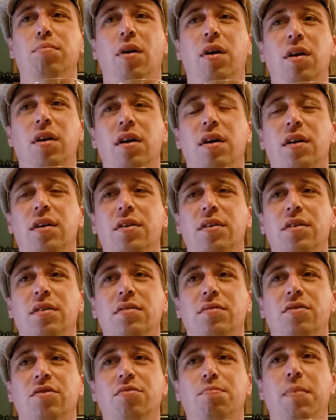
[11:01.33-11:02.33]

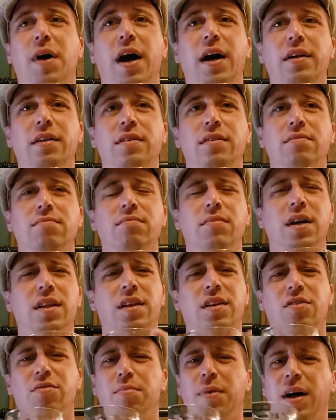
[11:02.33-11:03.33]
Paulaner, Spaten, I
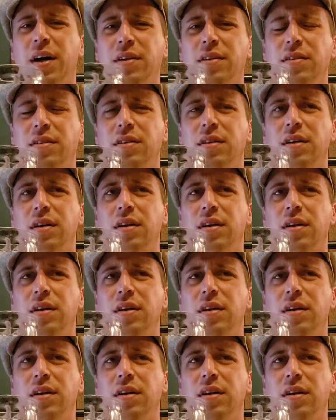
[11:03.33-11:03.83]
think Spaten,